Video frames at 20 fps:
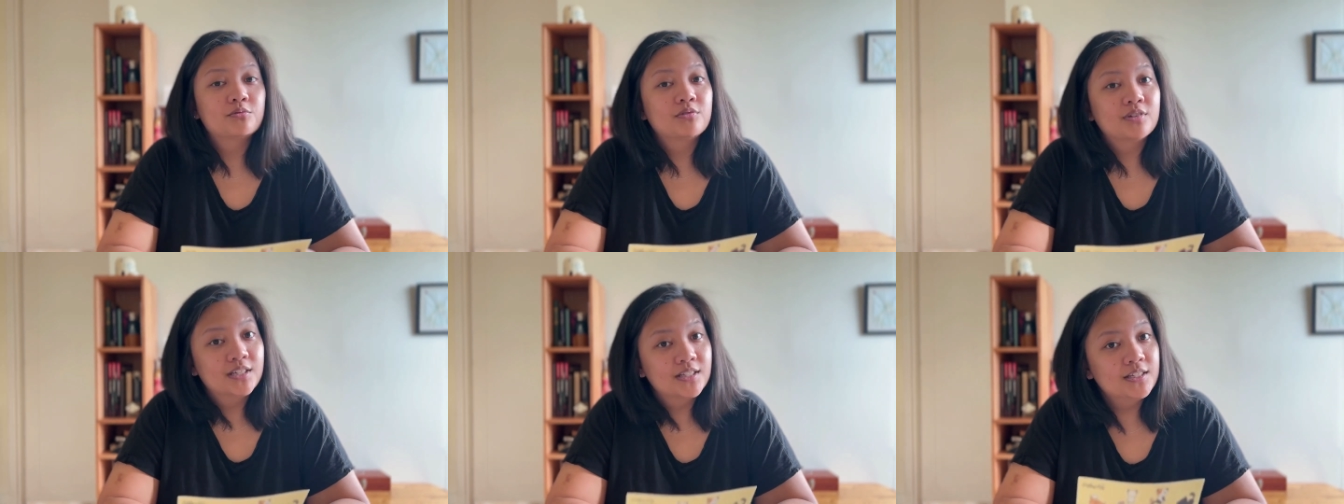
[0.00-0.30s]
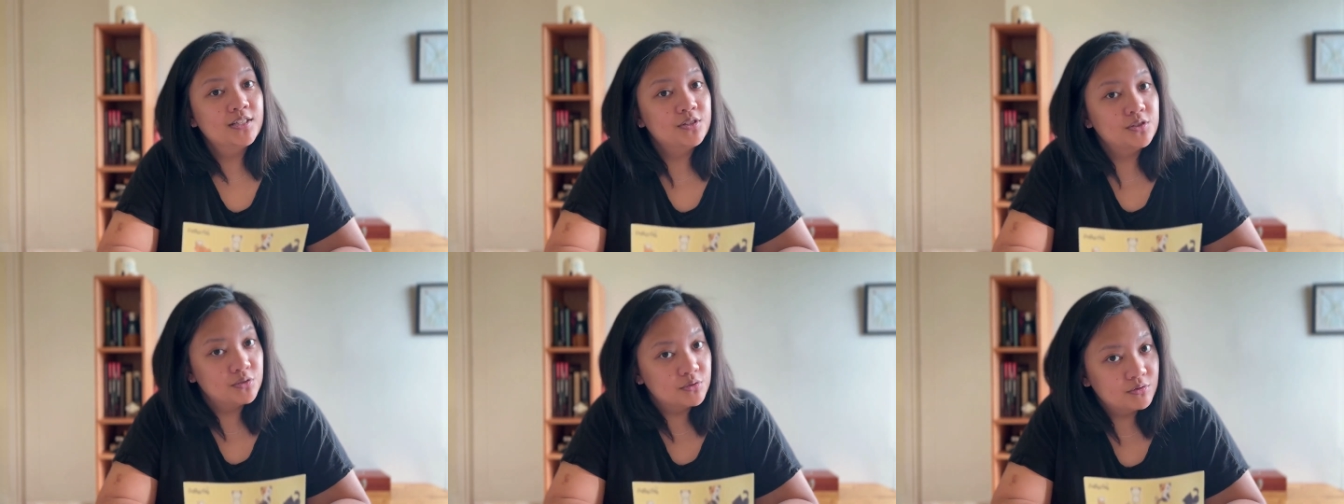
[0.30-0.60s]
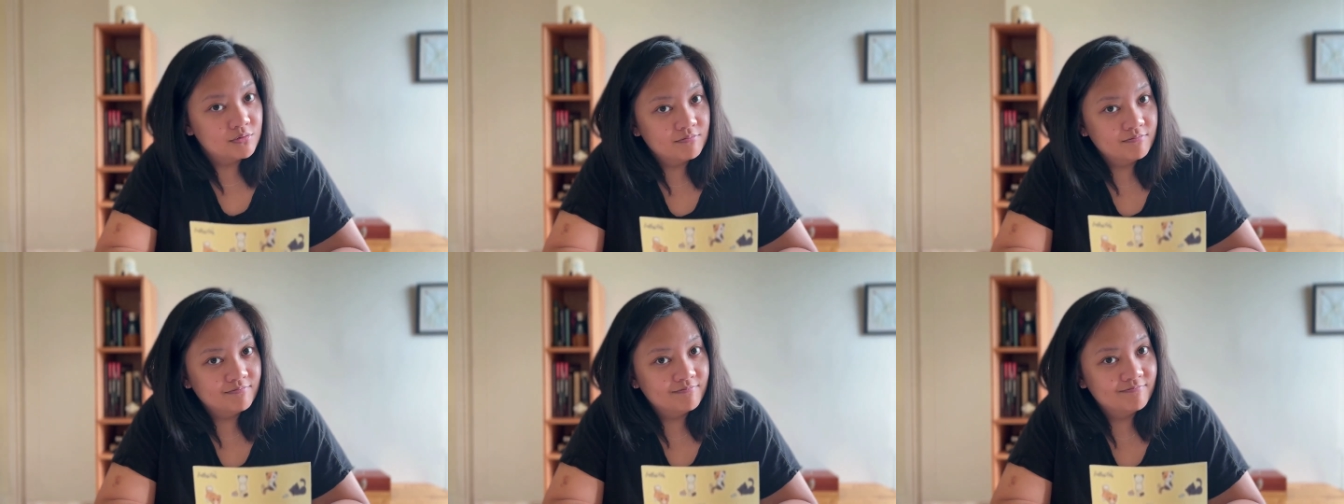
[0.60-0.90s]
really
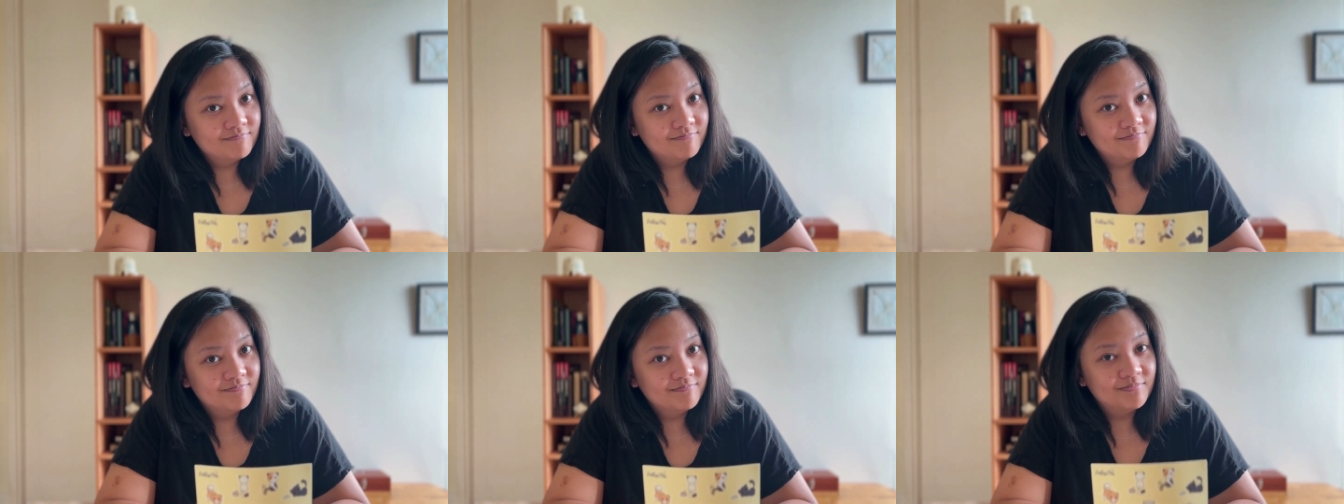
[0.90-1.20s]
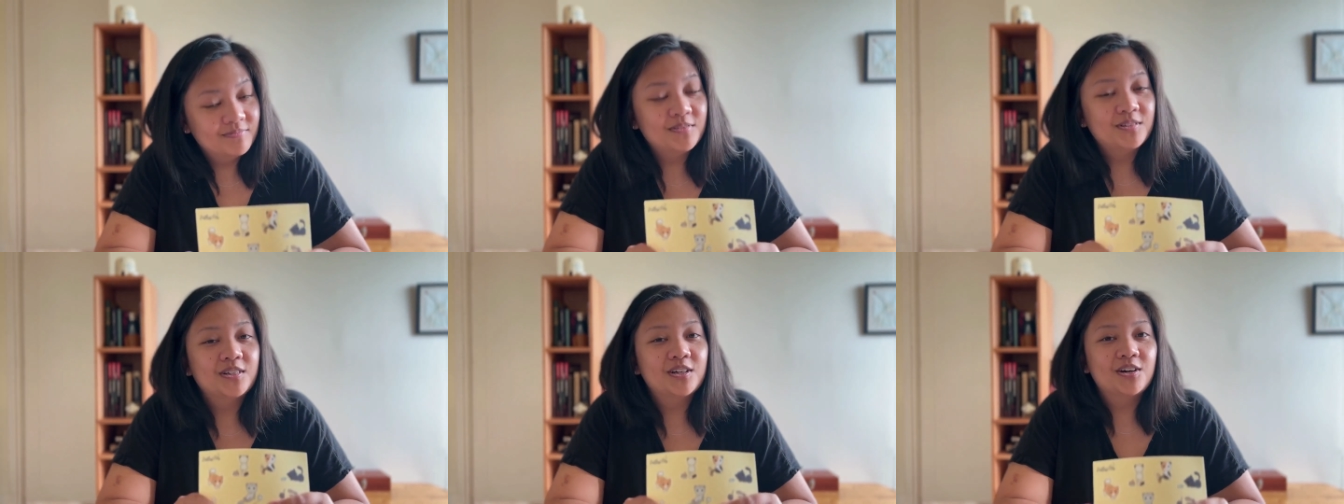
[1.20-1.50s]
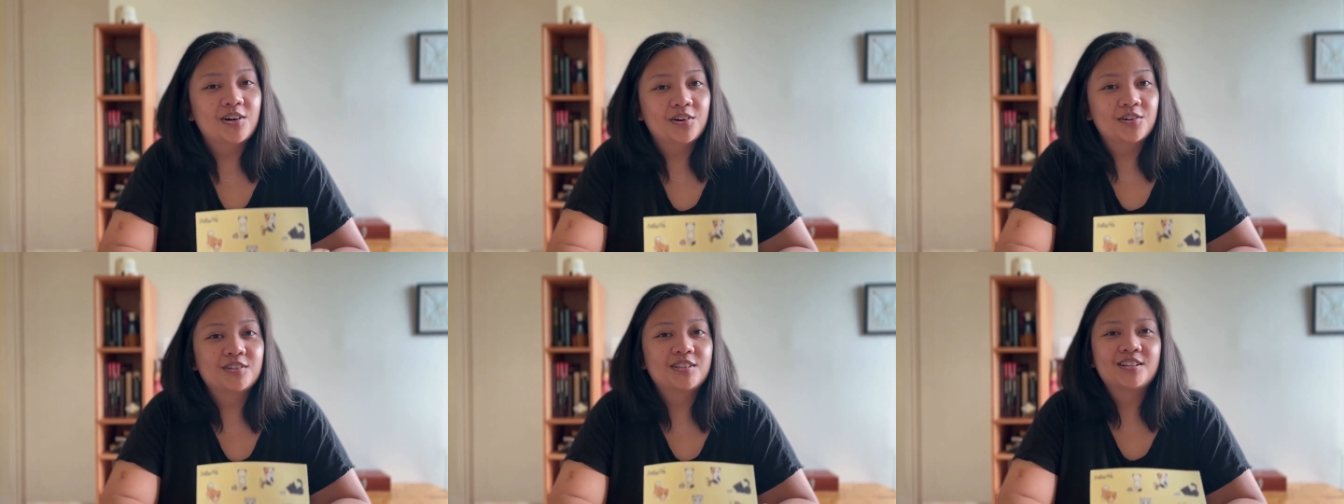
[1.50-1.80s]
soon,
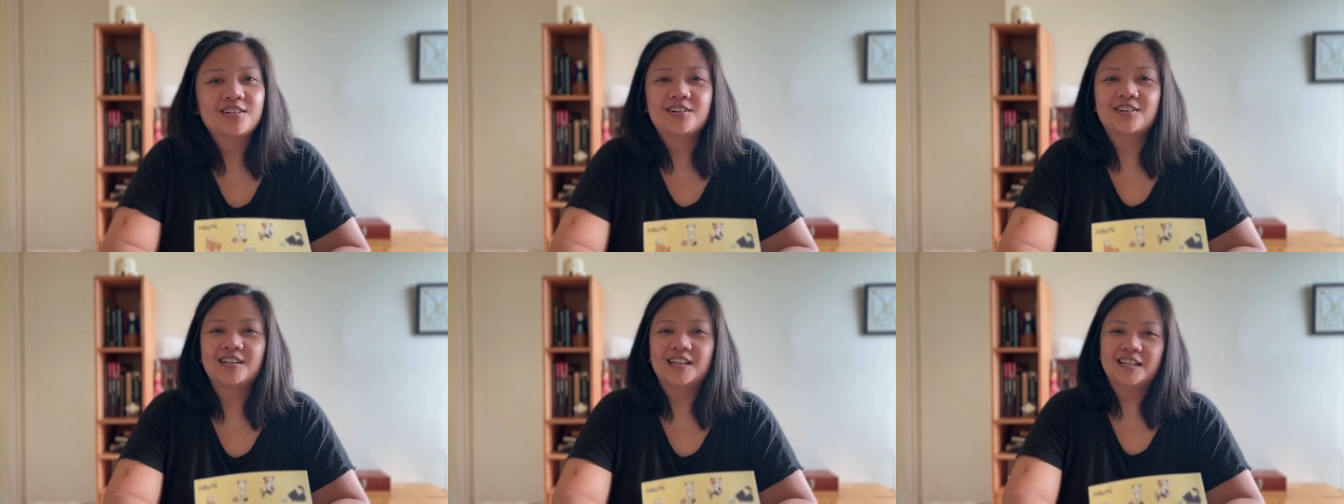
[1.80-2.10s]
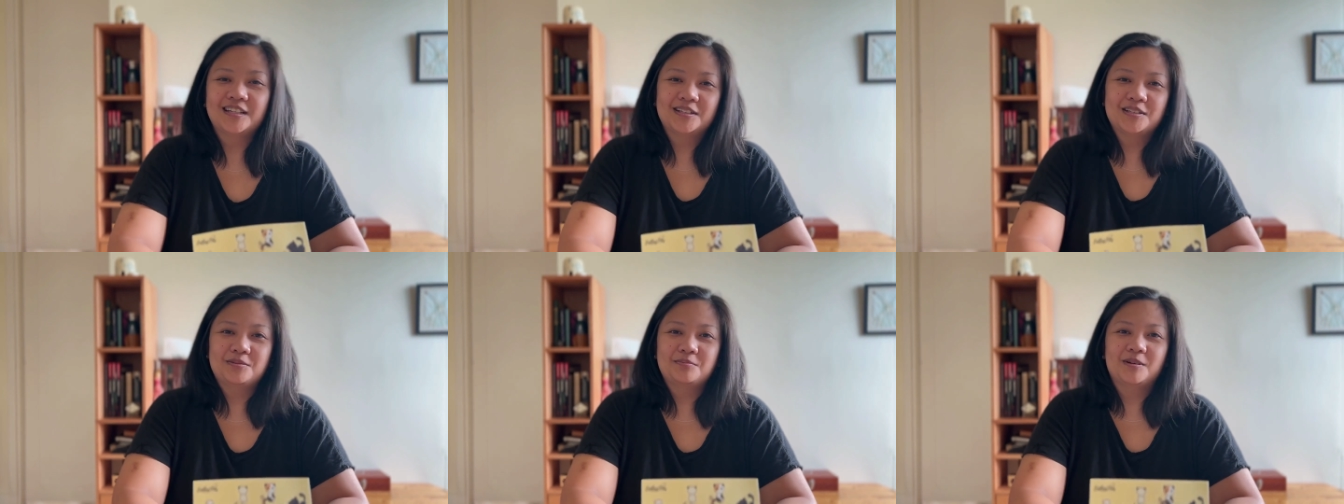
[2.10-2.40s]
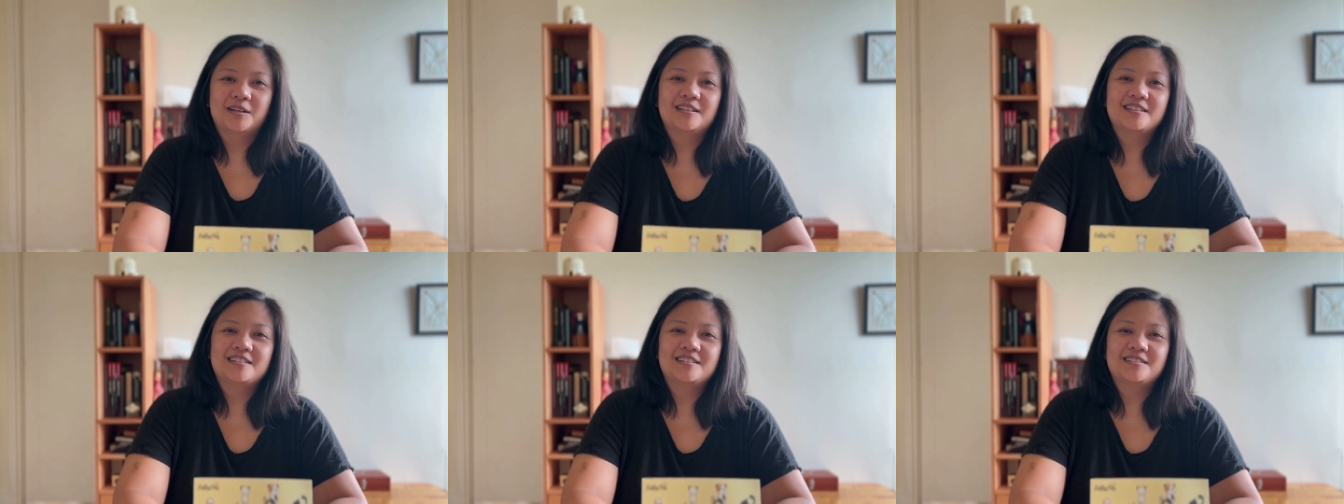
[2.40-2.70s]
only on Endless
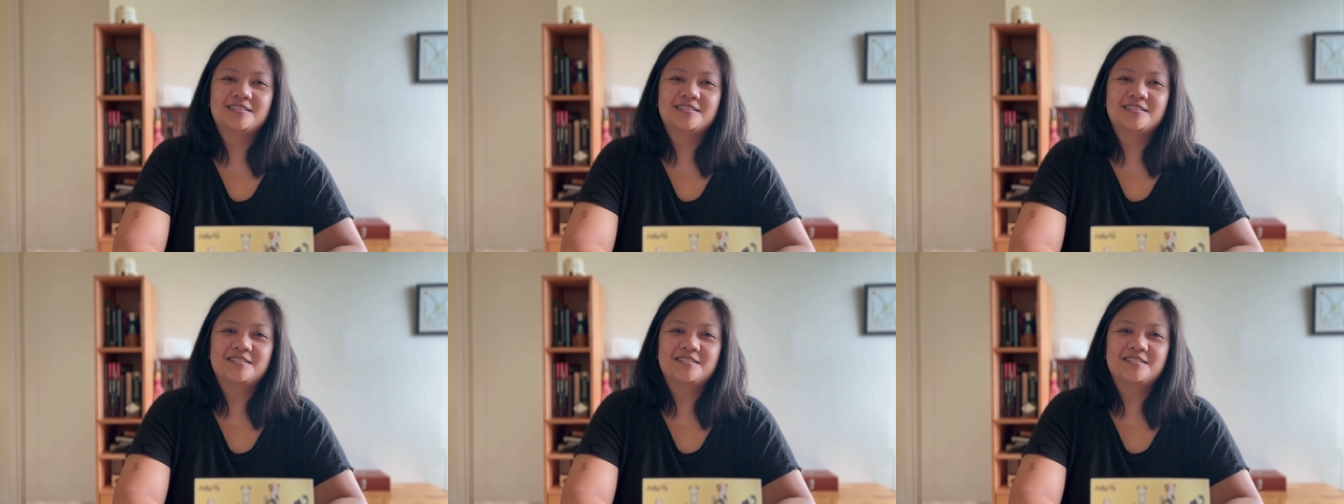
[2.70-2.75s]
Pen.